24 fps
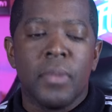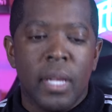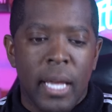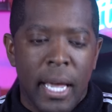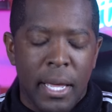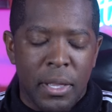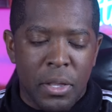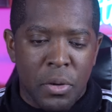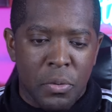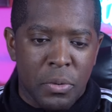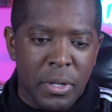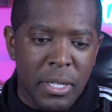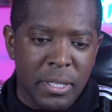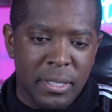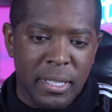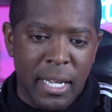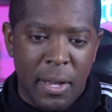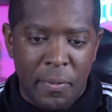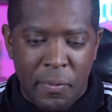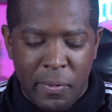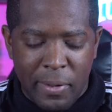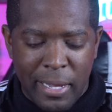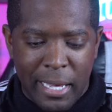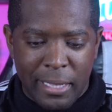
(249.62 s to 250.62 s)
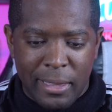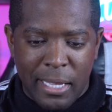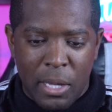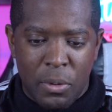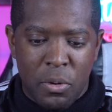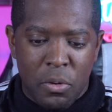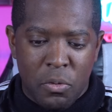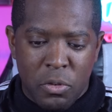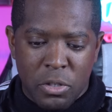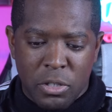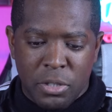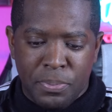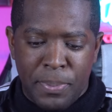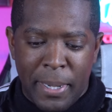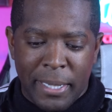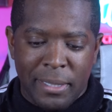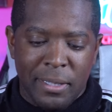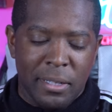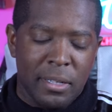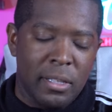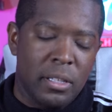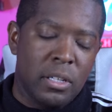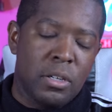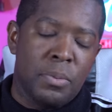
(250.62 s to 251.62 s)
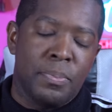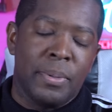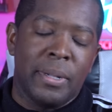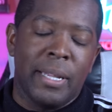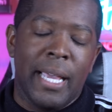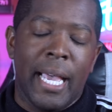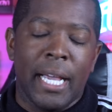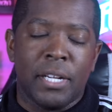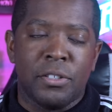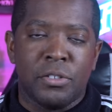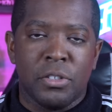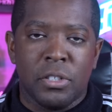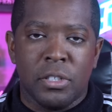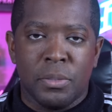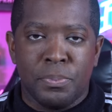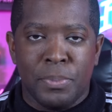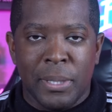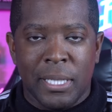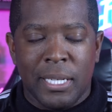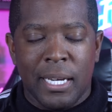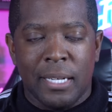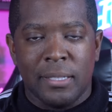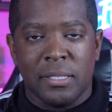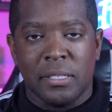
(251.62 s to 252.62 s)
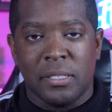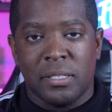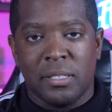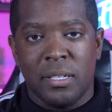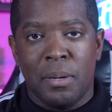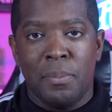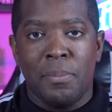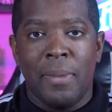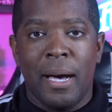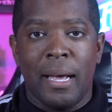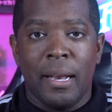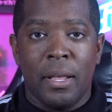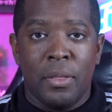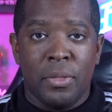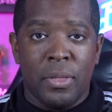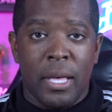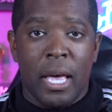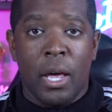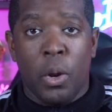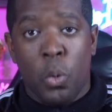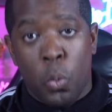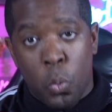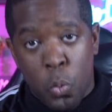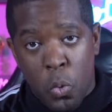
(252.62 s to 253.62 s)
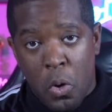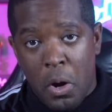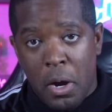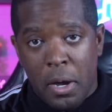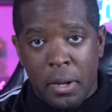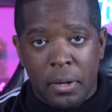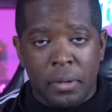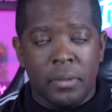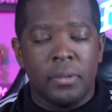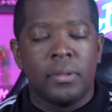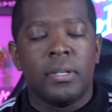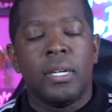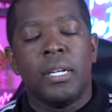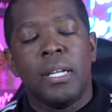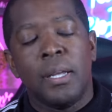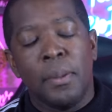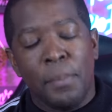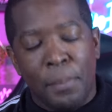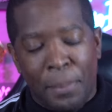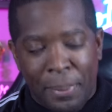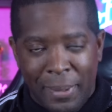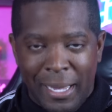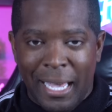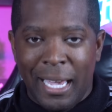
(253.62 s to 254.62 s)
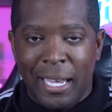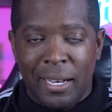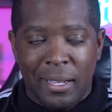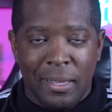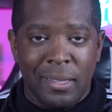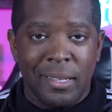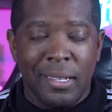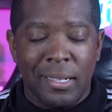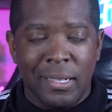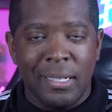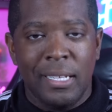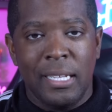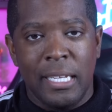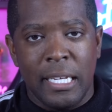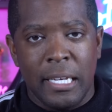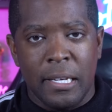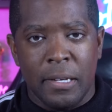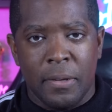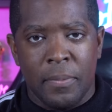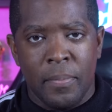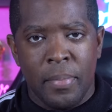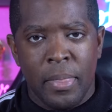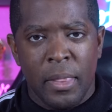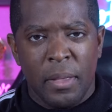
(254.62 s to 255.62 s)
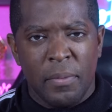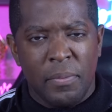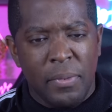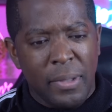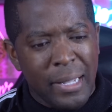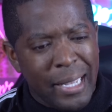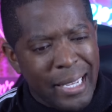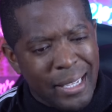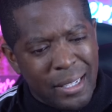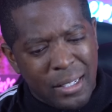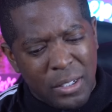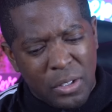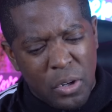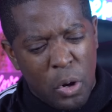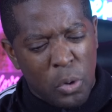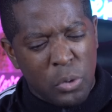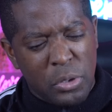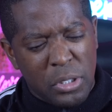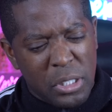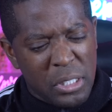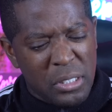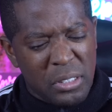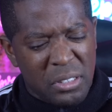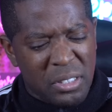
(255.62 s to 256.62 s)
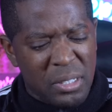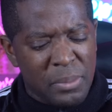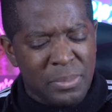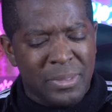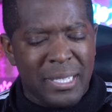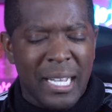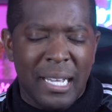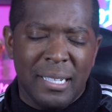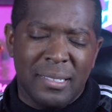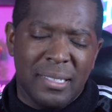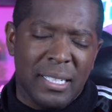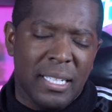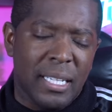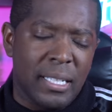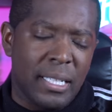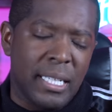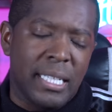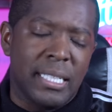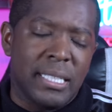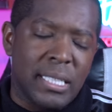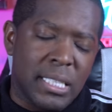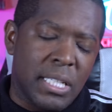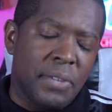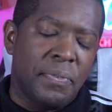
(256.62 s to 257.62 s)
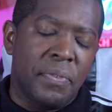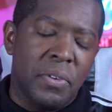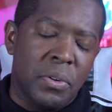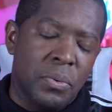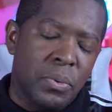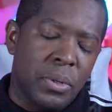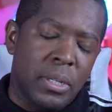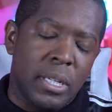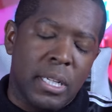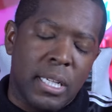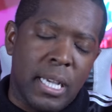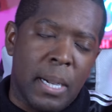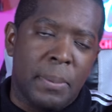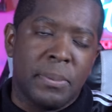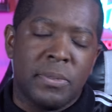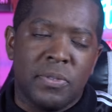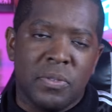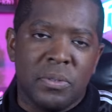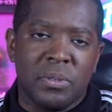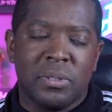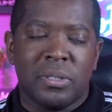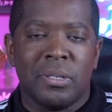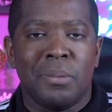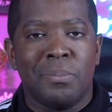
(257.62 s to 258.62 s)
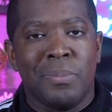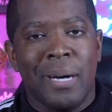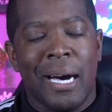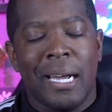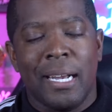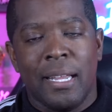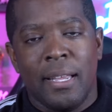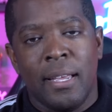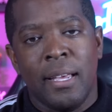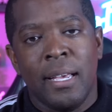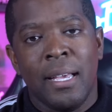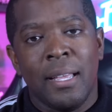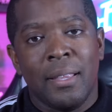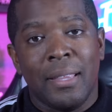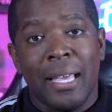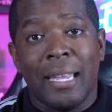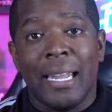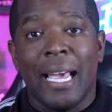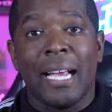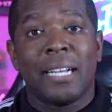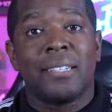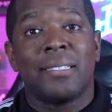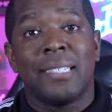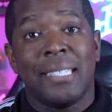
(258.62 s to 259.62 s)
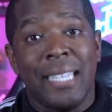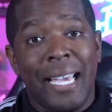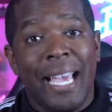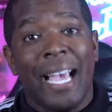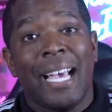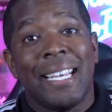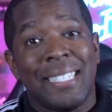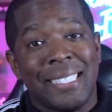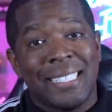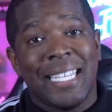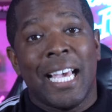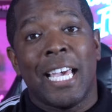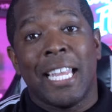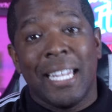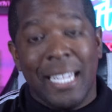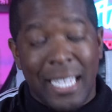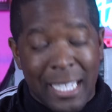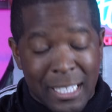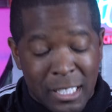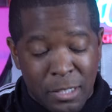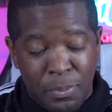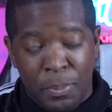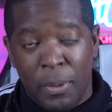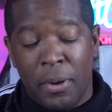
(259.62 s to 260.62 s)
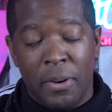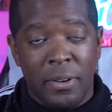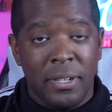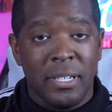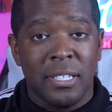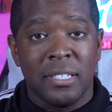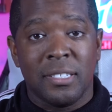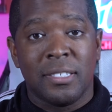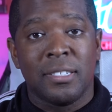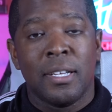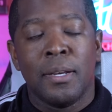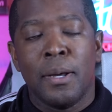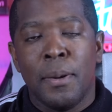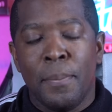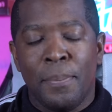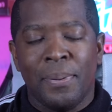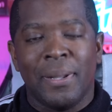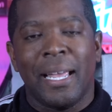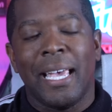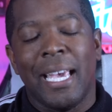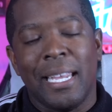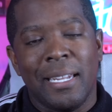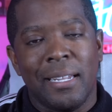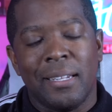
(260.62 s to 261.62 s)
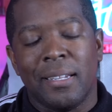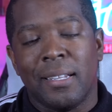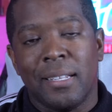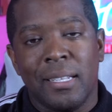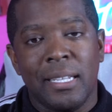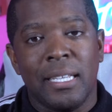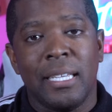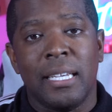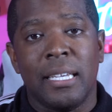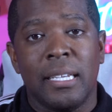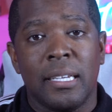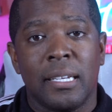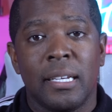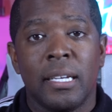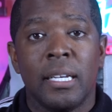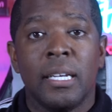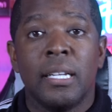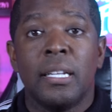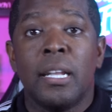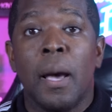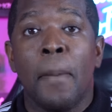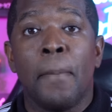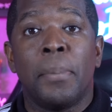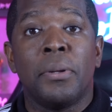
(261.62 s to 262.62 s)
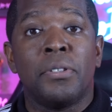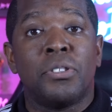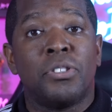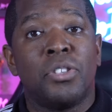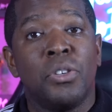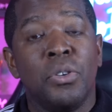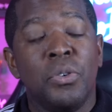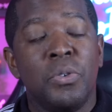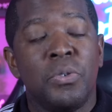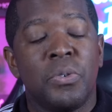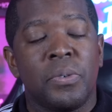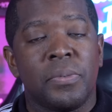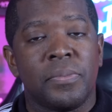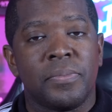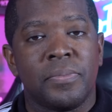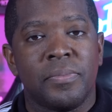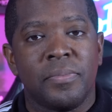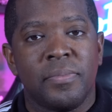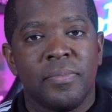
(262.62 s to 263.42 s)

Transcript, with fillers: And the reason I feel like they would respect it a little bit extra is because it's somebody that one played in the league. I feel like coaching sometimes it can hit different when it comes from somebody that actually has that experience playing in the league. Number two,